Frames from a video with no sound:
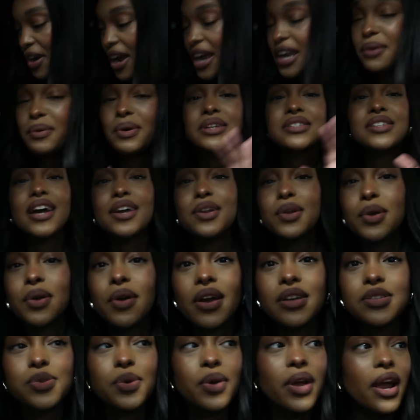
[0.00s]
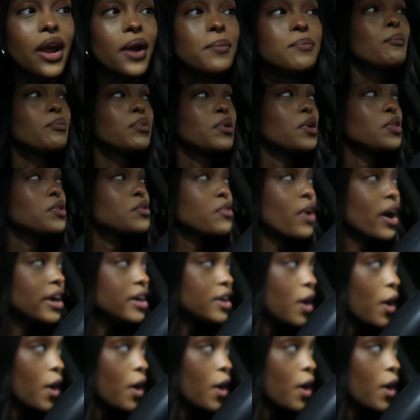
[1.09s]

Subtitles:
Anyways, I know you guys don't care, but on the ride